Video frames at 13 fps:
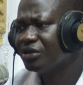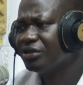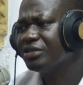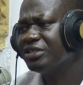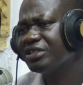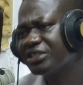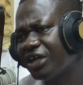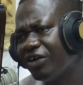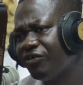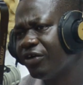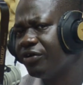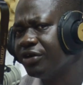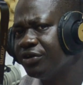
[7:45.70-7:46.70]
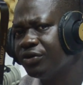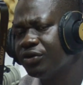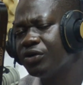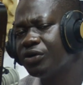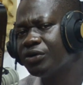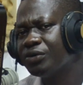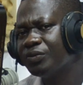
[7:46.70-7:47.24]
discovery,
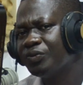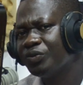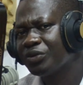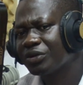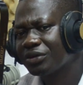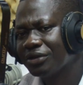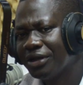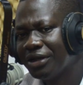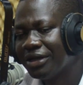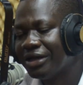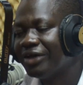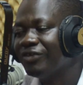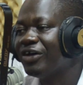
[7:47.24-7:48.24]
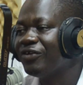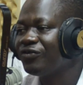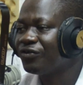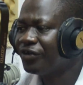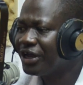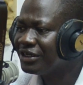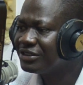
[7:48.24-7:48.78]
I've
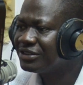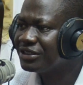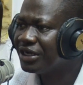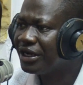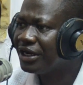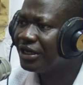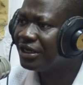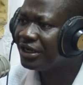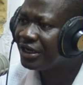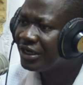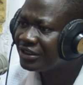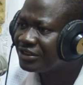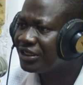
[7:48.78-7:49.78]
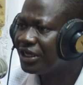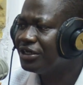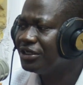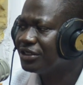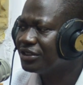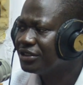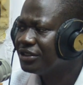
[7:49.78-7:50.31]
tried
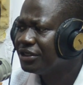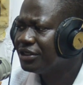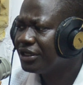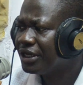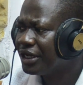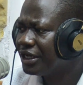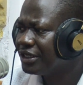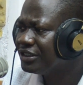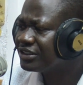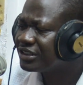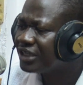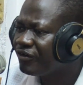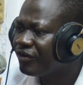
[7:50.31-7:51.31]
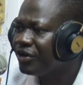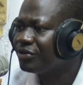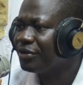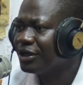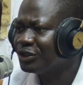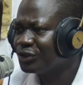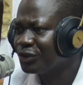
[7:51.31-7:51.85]
understanding. Discovering
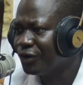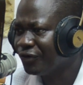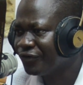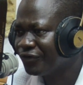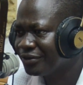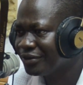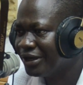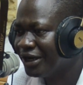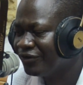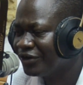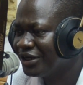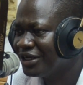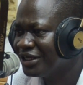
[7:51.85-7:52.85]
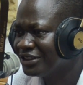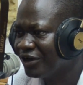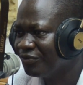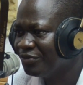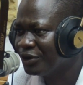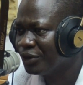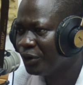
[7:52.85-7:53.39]
myself for the days I've
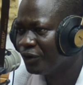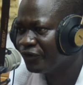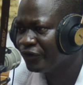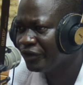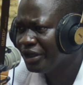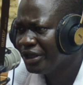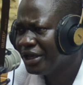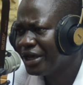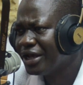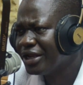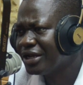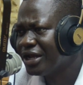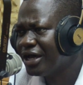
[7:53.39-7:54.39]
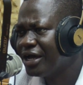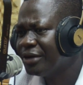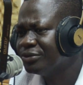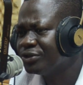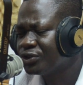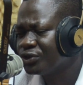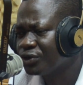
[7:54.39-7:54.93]
been off, and I'm
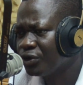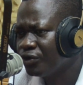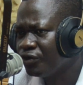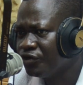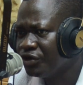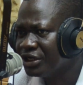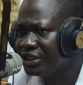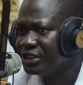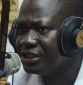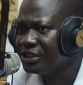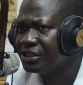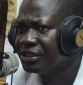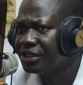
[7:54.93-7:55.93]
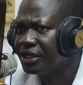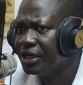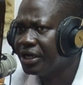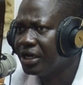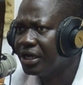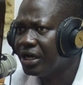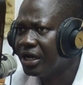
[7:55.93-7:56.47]
so really
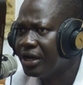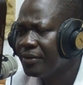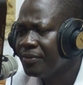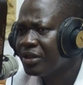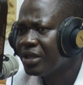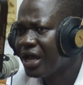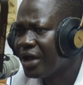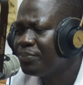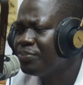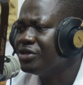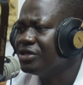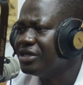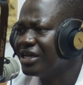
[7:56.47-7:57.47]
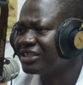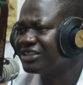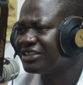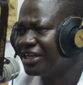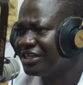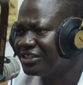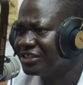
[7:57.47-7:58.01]
happy,
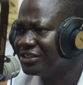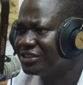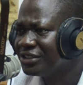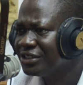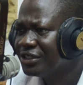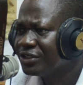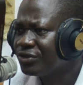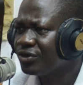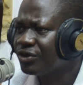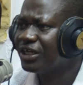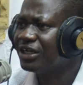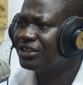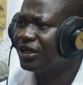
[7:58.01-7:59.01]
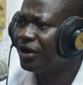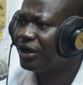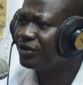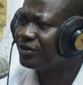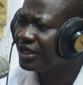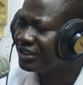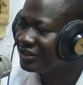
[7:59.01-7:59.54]
excited to know that today's